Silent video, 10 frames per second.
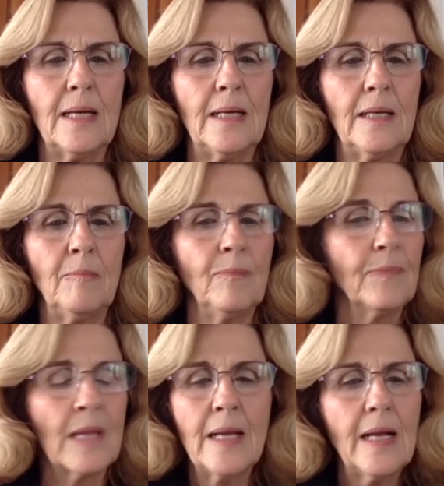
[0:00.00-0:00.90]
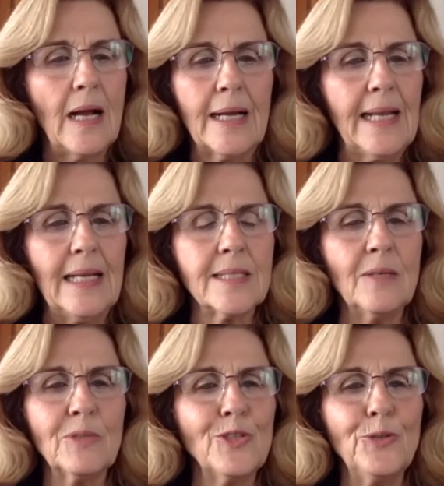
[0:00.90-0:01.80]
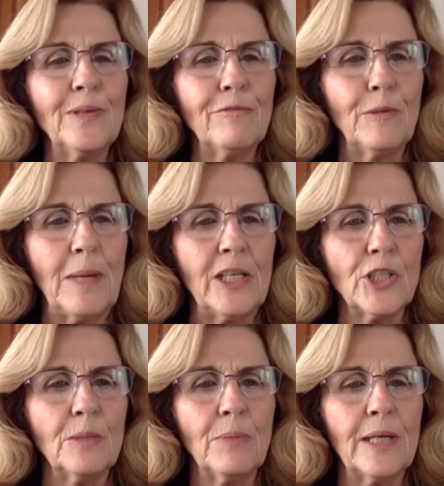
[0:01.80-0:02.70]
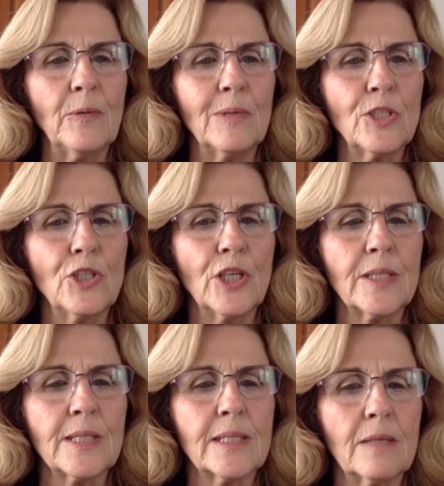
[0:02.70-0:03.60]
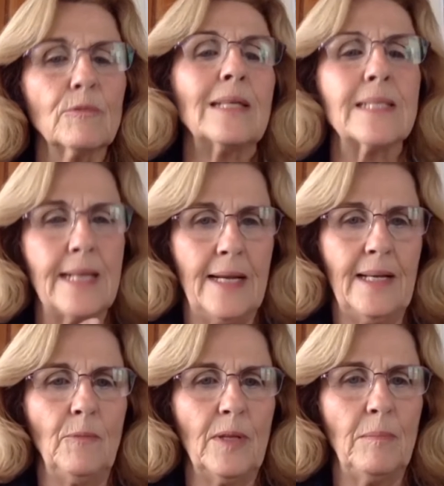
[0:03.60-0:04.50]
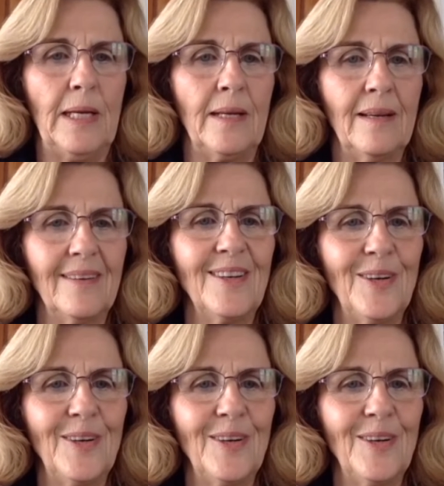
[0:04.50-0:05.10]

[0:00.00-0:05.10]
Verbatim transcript: Um, I can't say it was new information, but it was just resonating with me, mm-hmm.